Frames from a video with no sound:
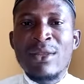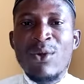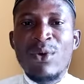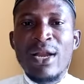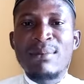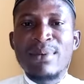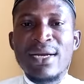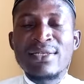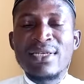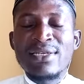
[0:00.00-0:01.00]

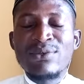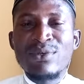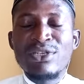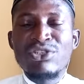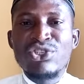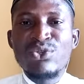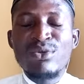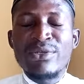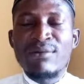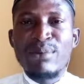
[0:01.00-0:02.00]
collaborated with the
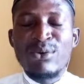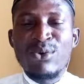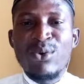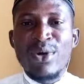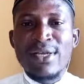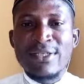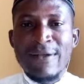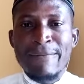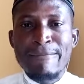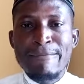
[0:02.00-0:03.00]
Jews of Banu Qurayza.
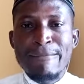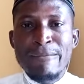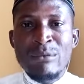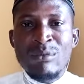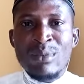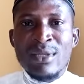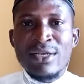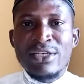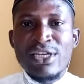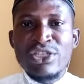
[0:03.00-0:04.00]

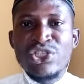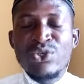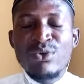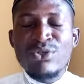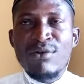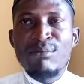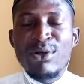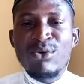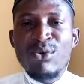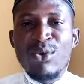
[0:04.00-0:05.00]
These Jews of
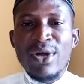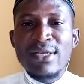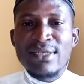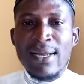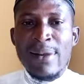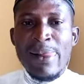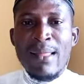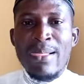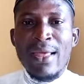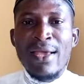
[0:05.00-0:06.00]
Banu Qurayza
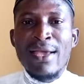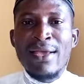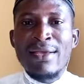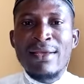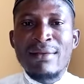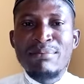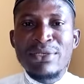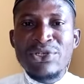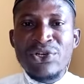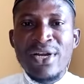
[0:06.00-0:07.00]

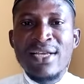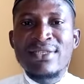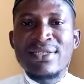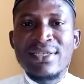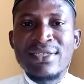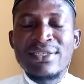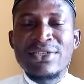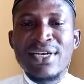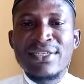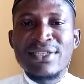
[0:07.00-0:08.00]
betrayed the
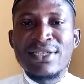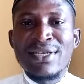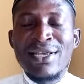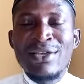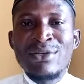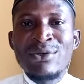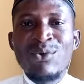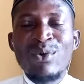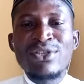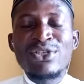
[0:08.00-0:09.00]
treaty
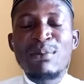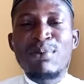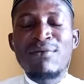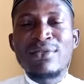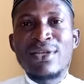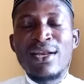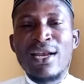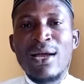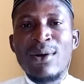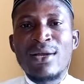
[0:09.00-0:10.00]
which the Prophet
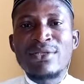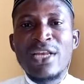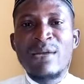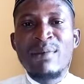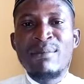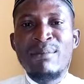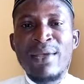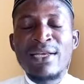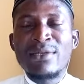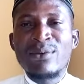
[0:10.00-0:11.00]
sallallahu alaihi wasallam
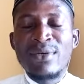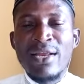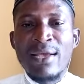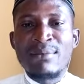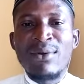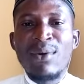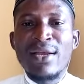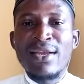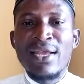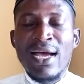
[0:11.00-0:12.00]
made with them when
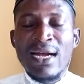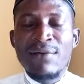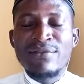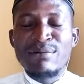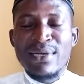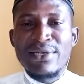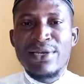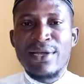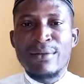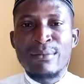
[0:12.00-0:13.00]
he arrived in Medina.